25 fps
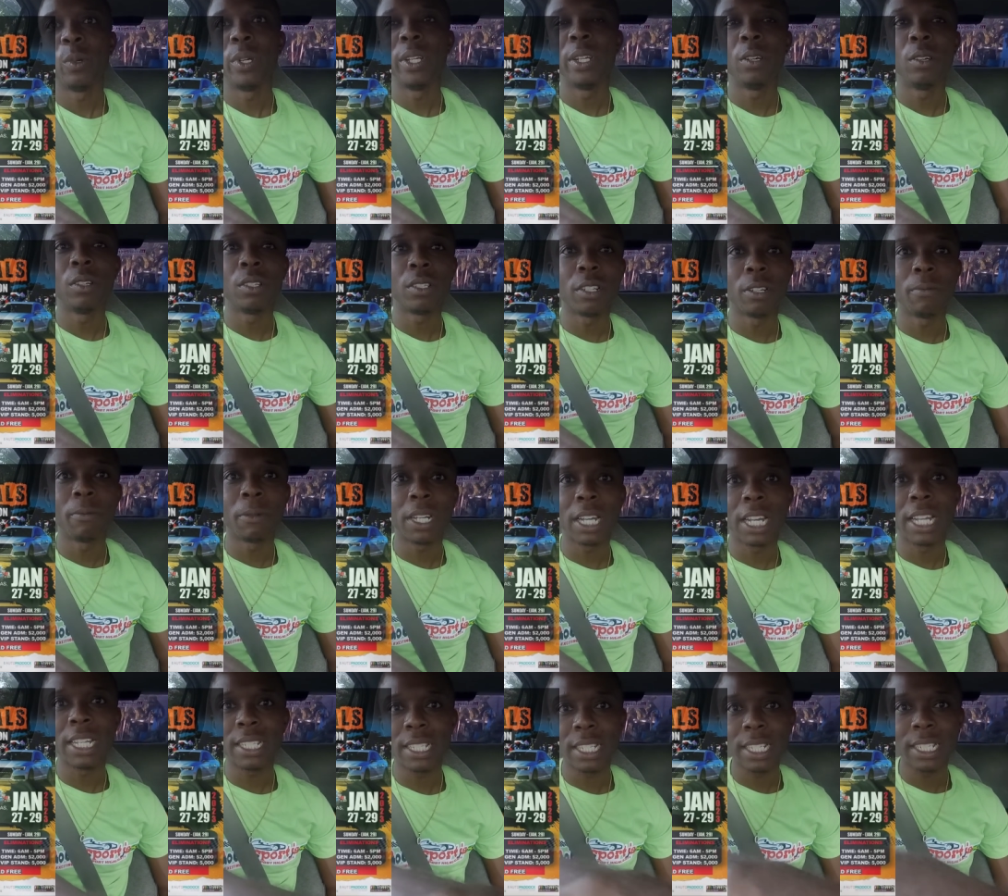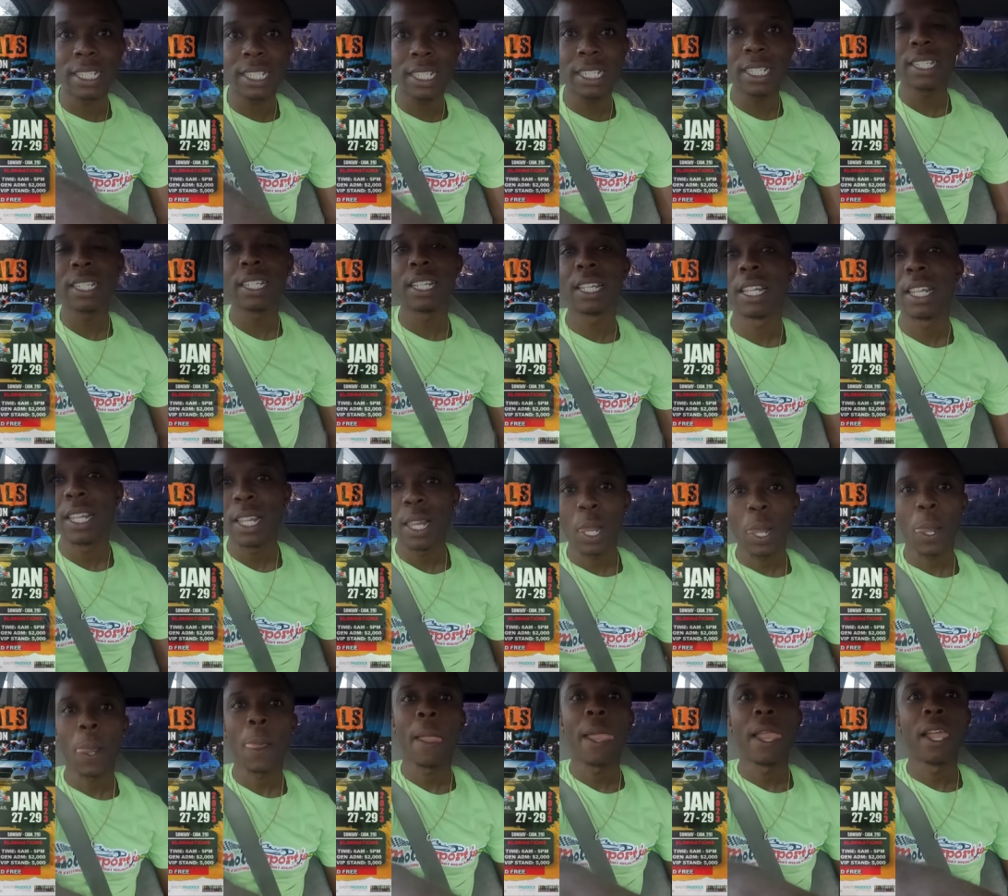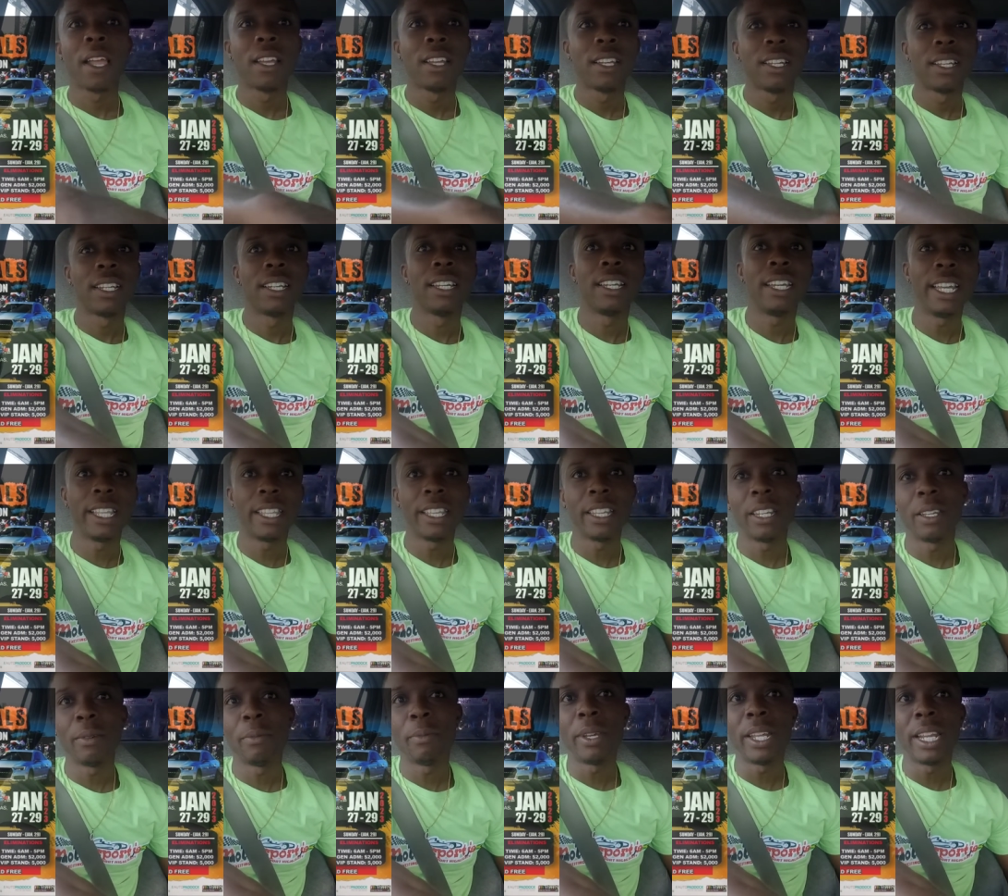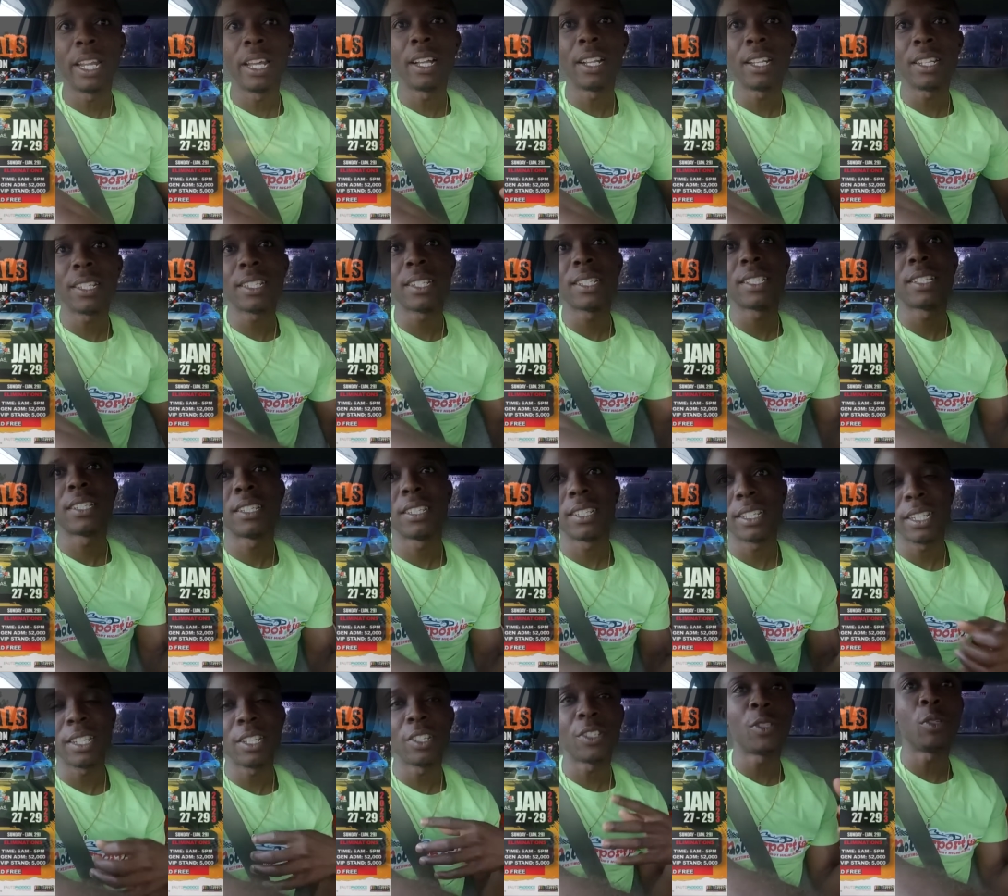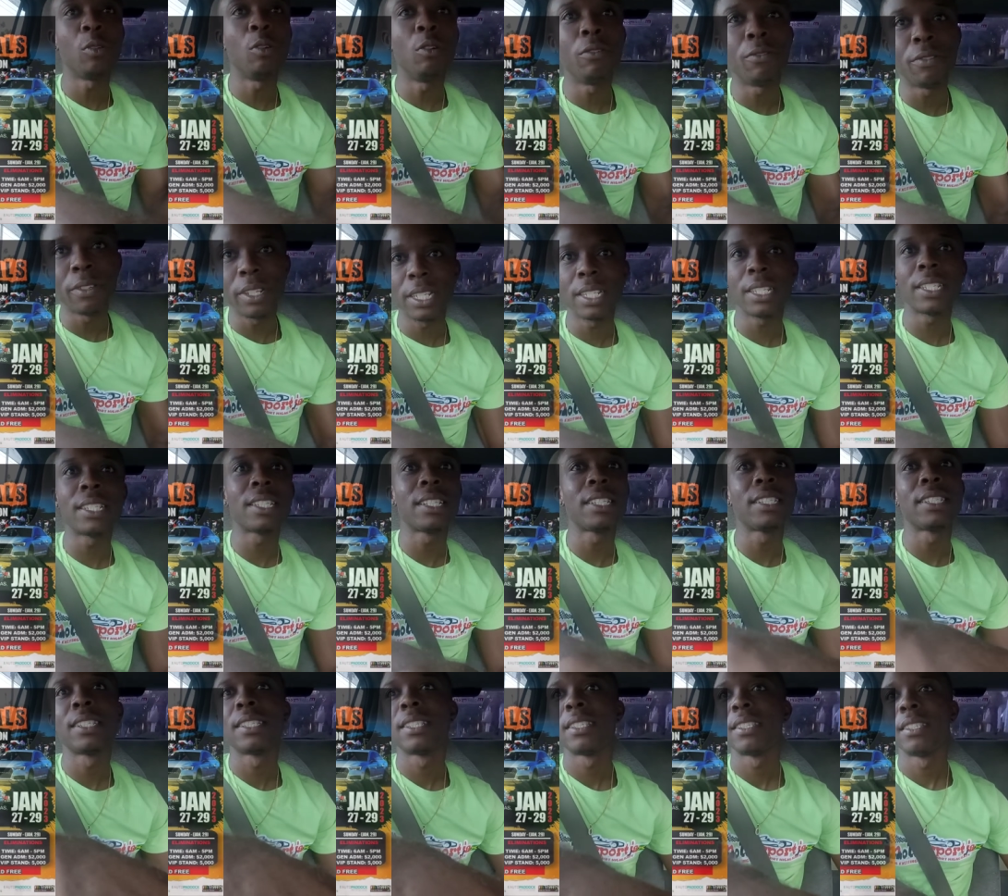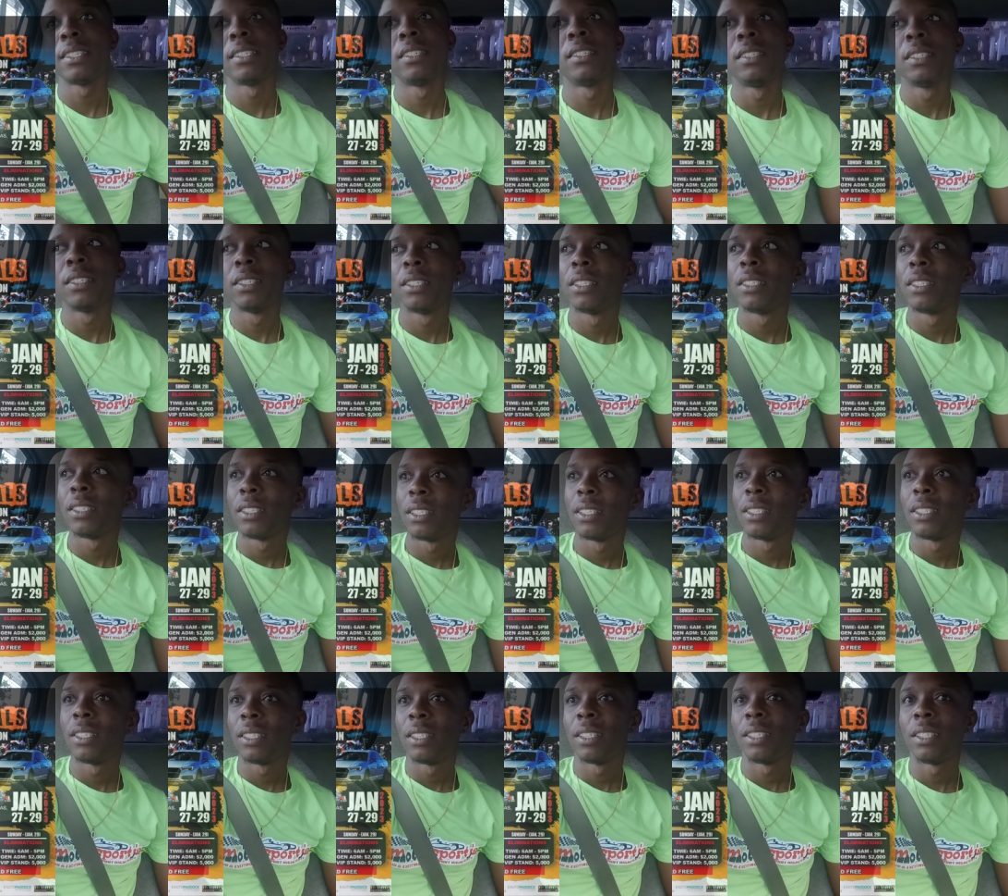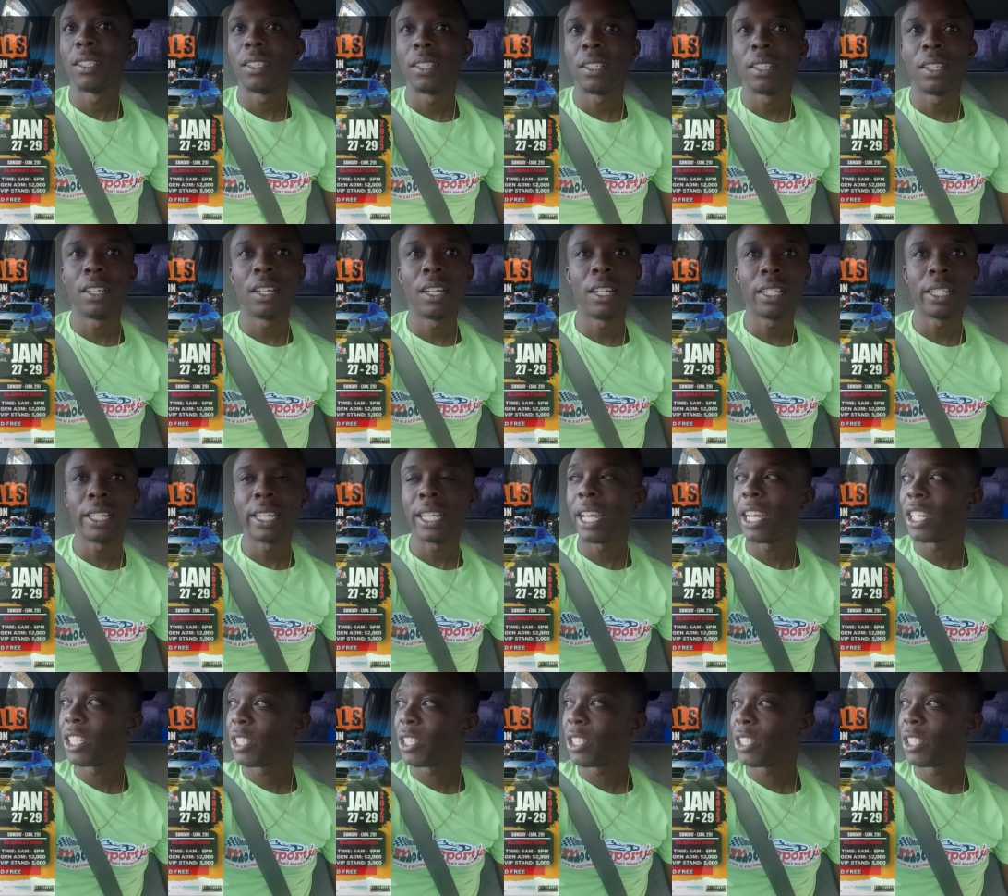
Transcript: We know some classes, getting the medals and the trophies and